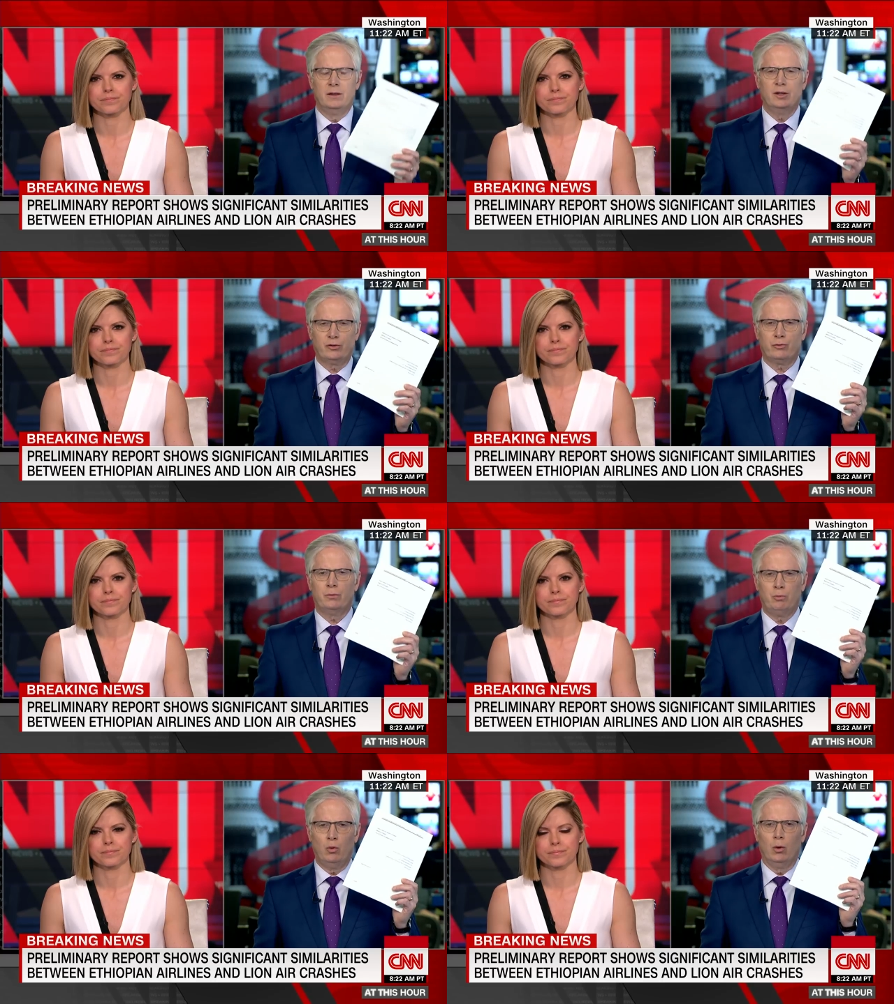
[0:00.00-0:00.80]
Speaker 1: This
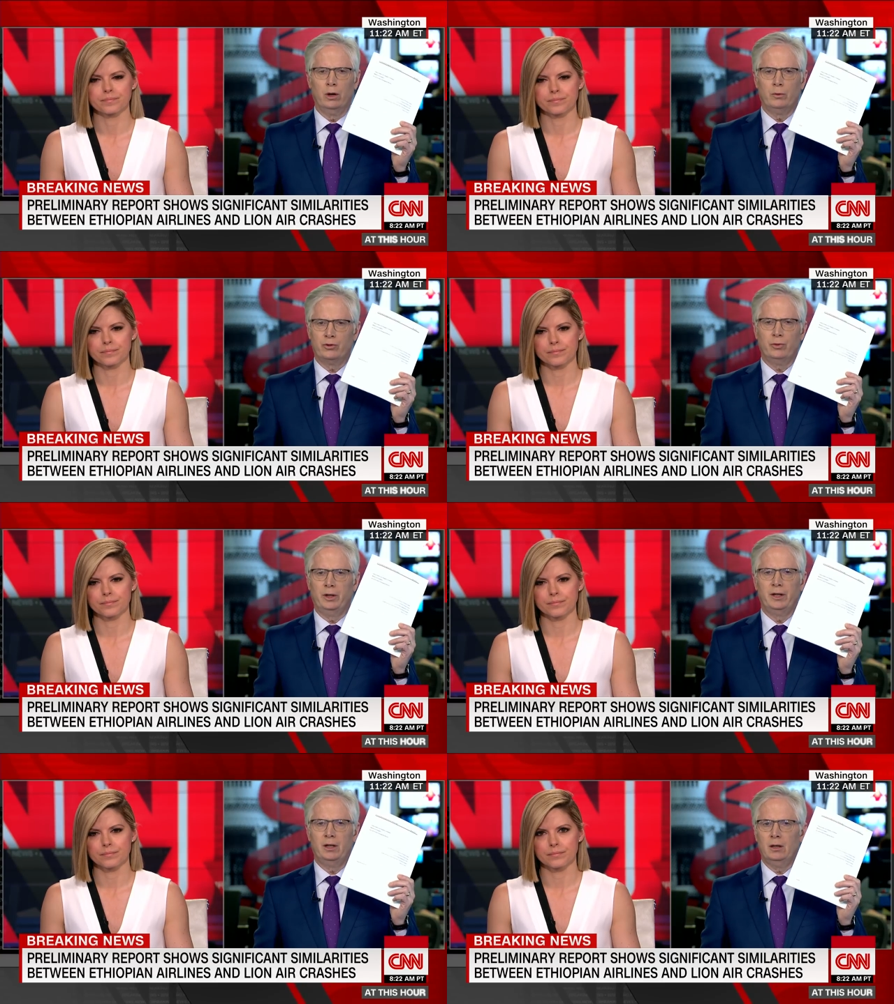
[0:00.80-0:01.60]
report, which
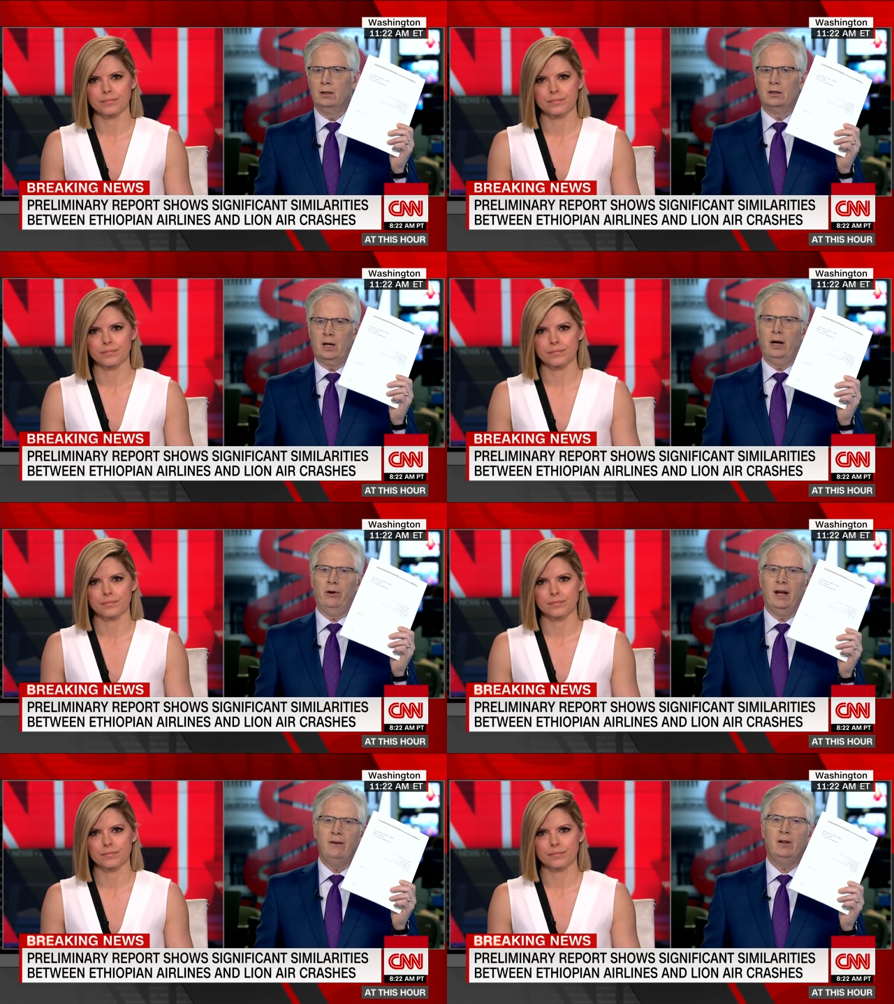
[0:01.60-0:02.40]
really the
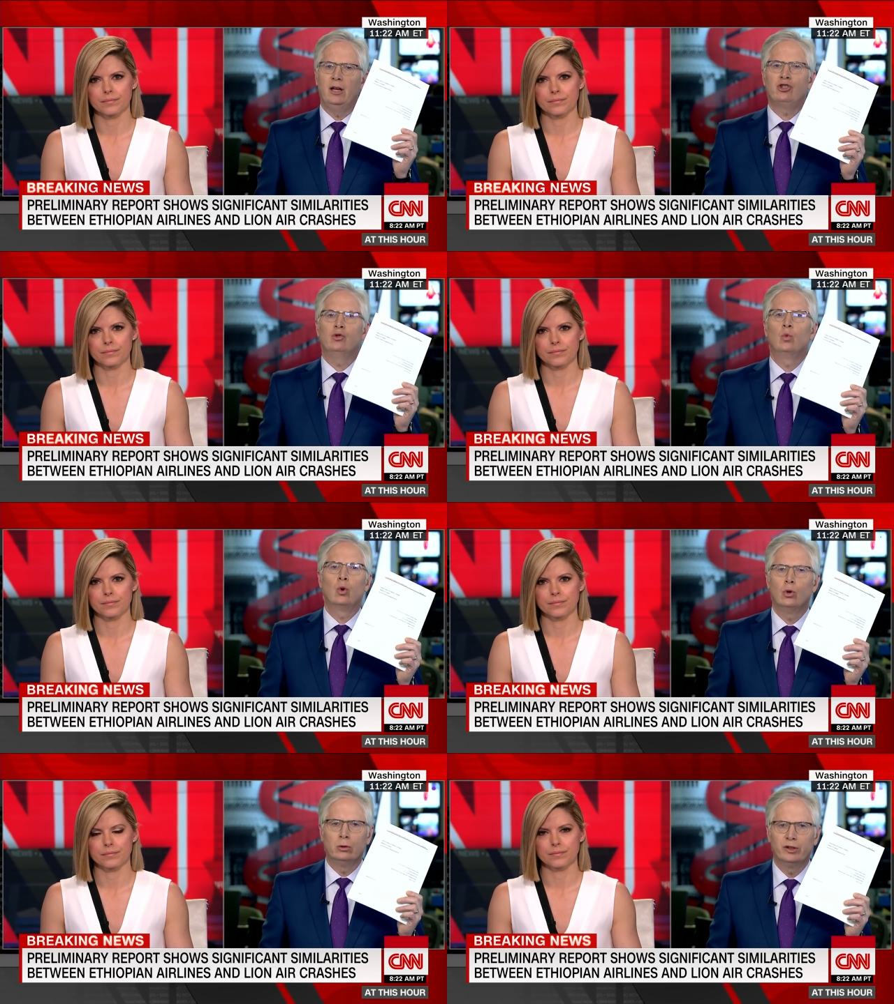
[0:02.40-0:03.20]
entire aviation
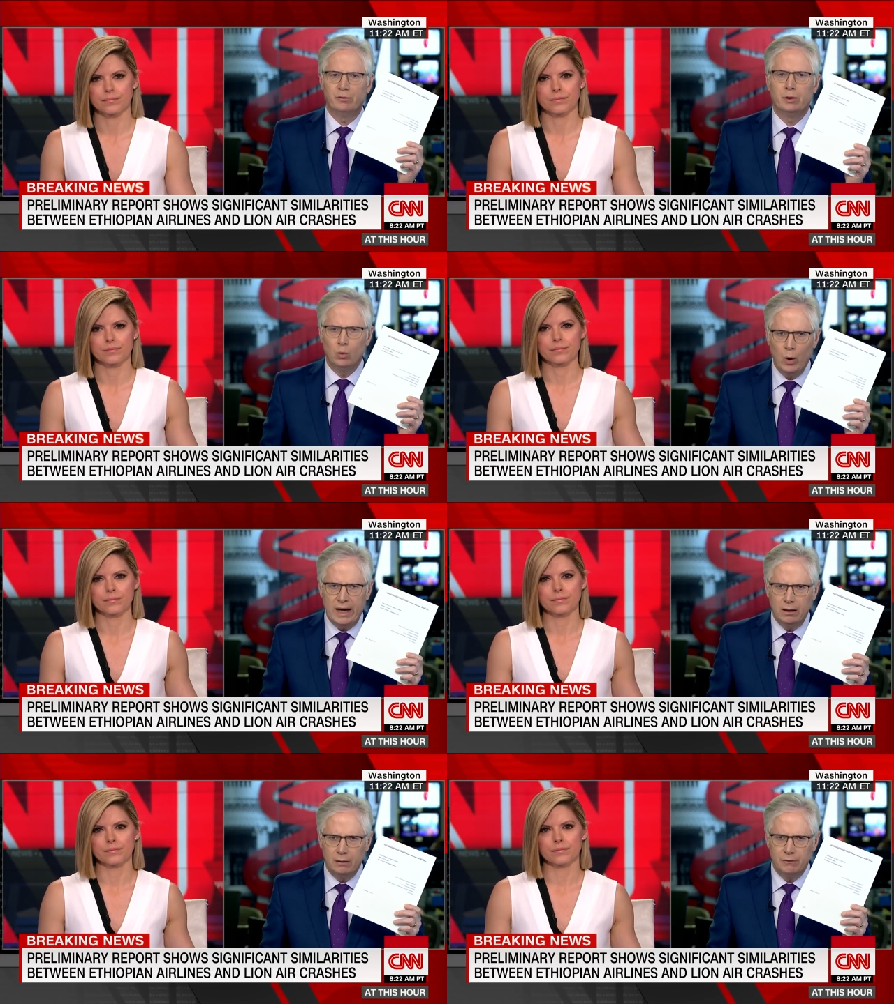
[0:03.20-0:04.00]
world has been
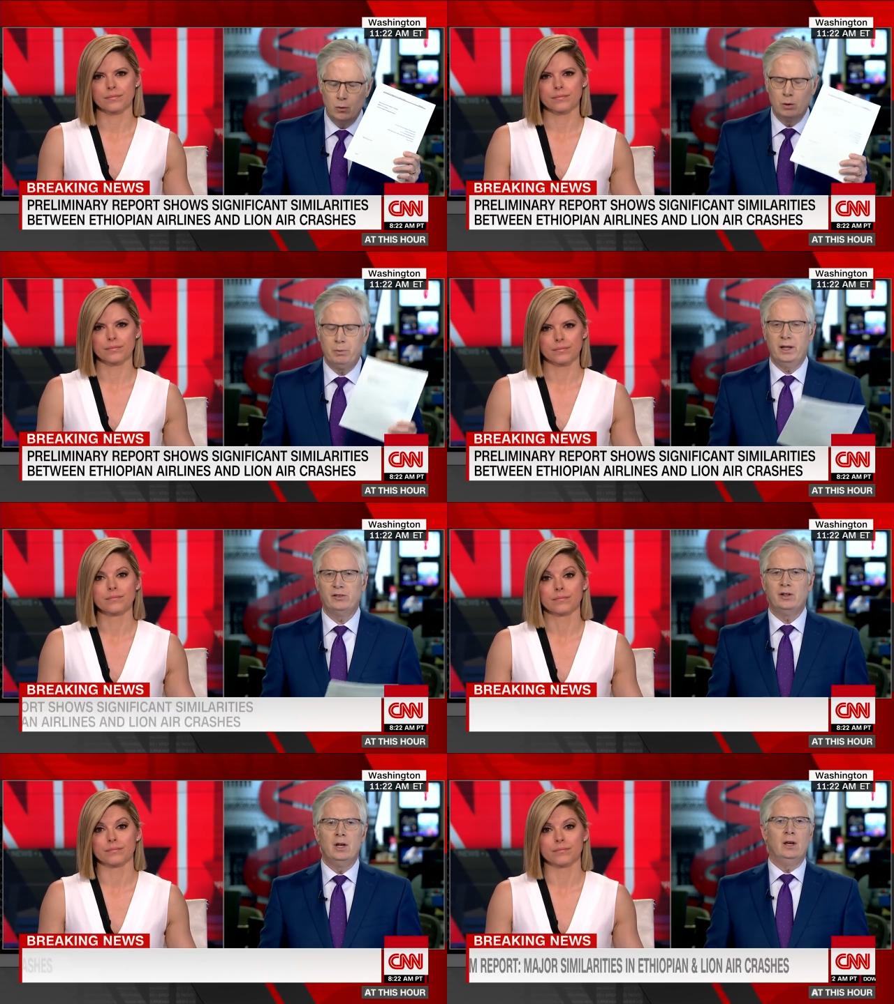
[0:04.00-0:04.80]
waiting for,
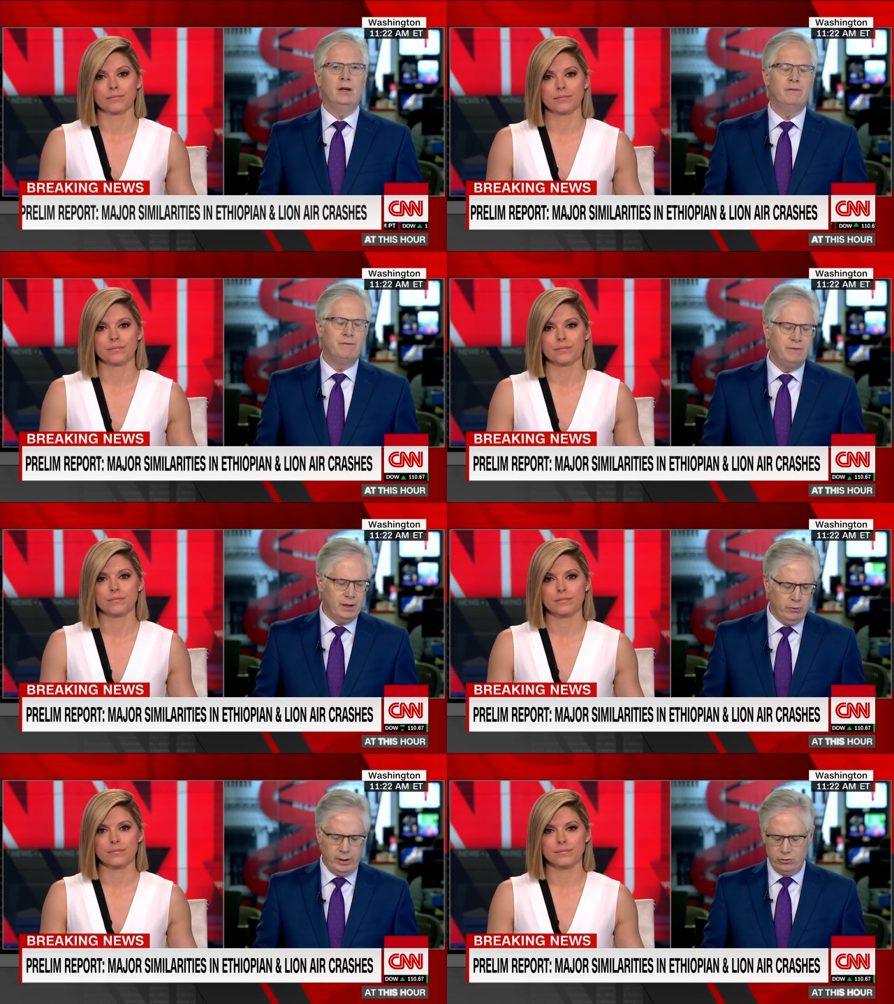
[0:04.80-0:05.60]
paints a
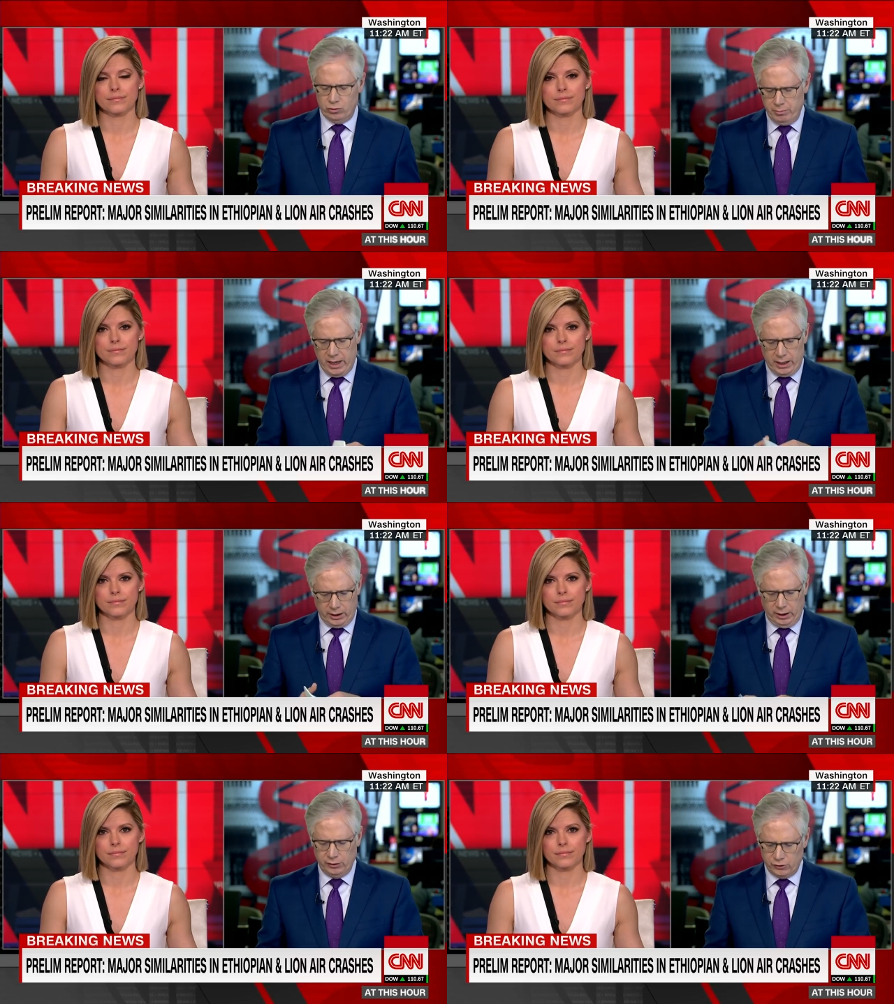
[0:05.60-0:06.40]
very
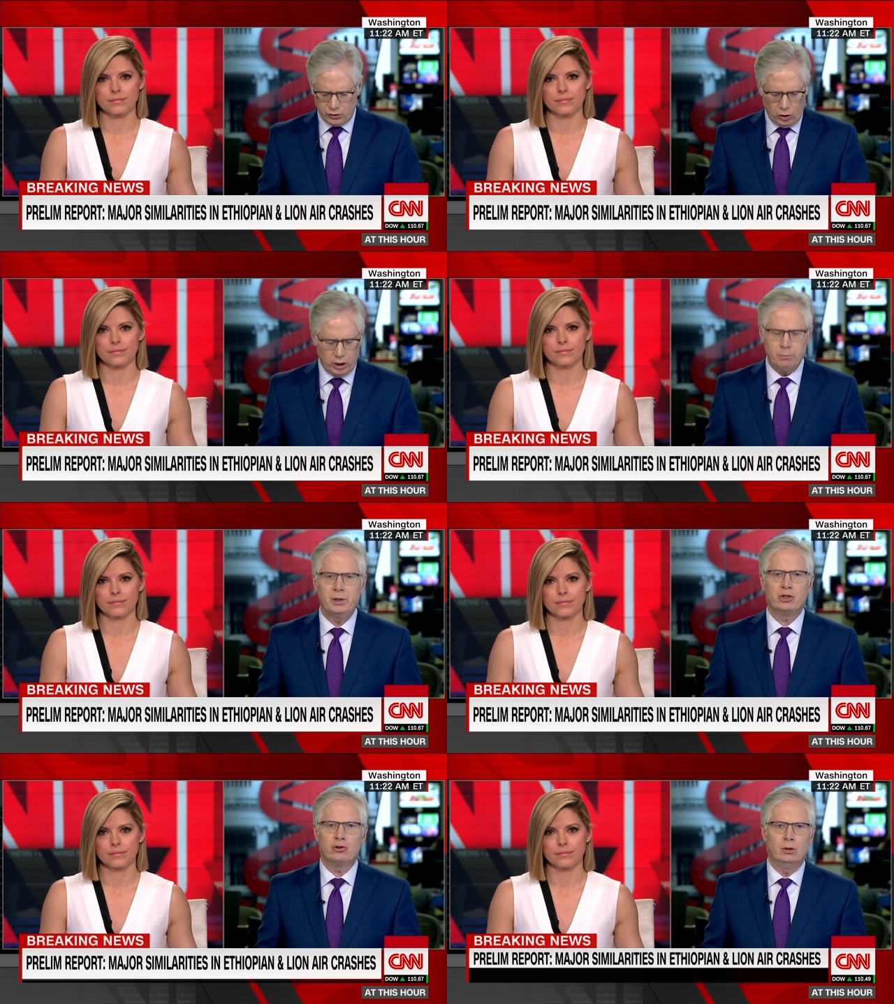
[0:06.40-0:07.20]
dramatic and stark
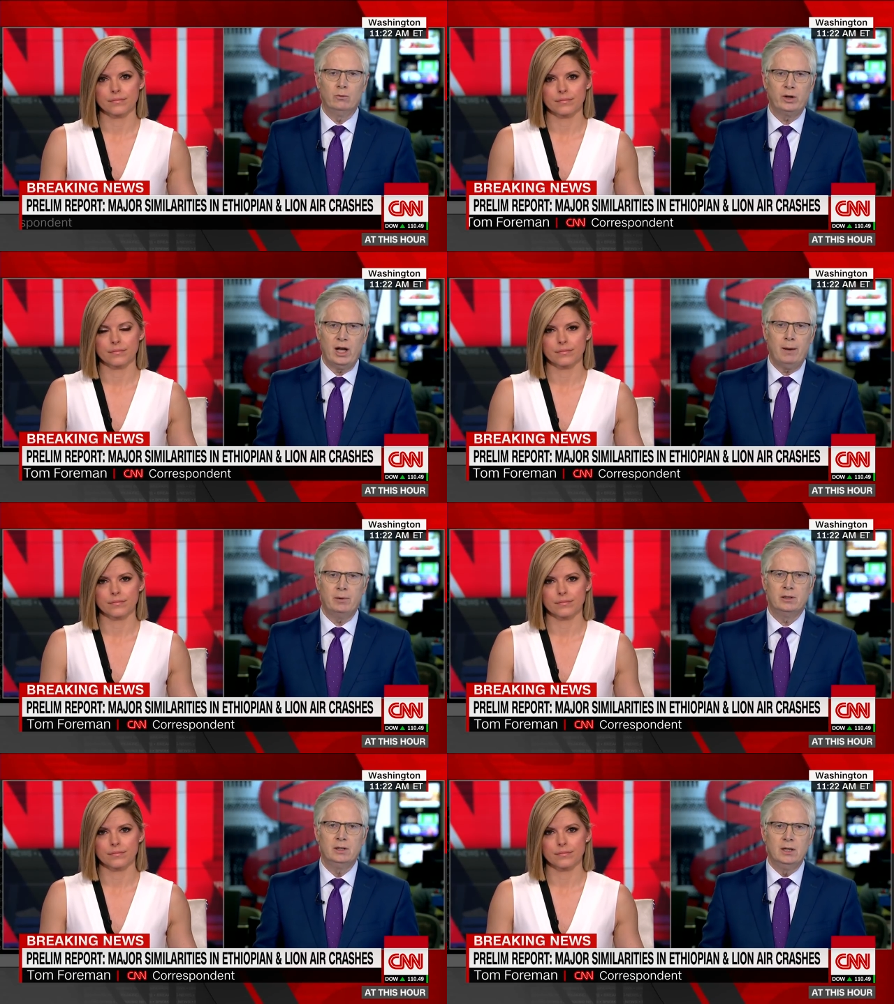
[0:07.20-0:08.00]
picture of what
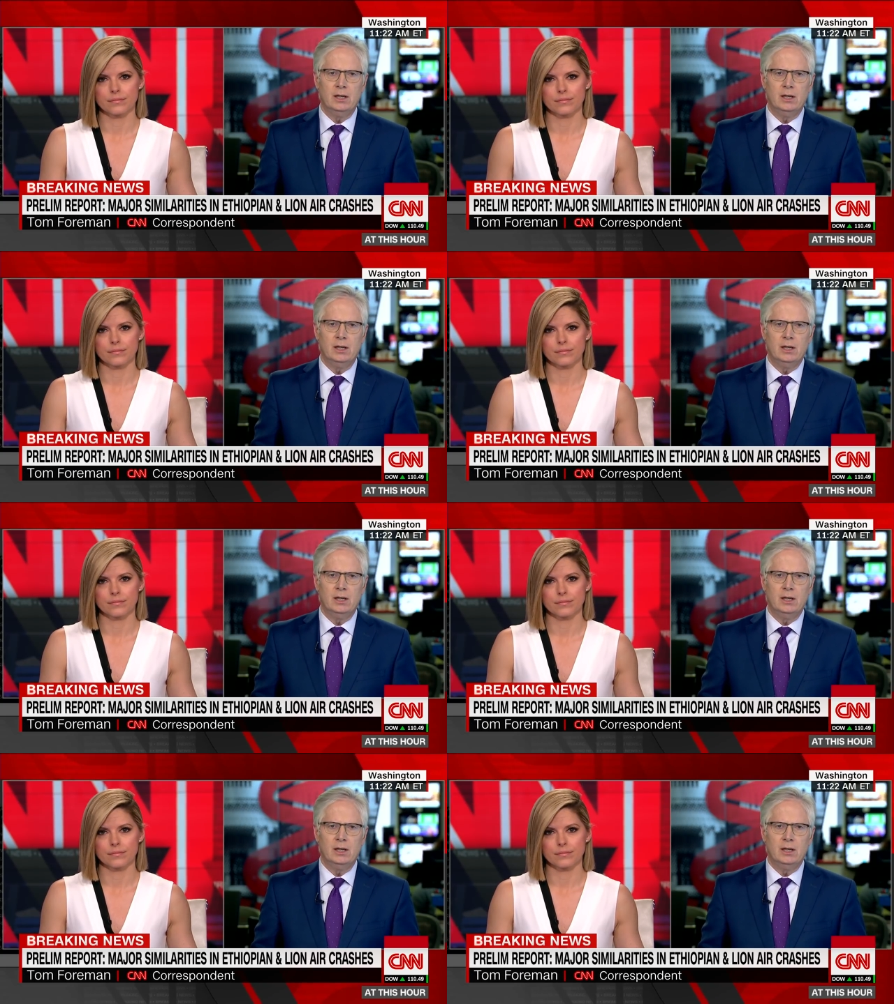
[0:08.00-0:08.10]
happened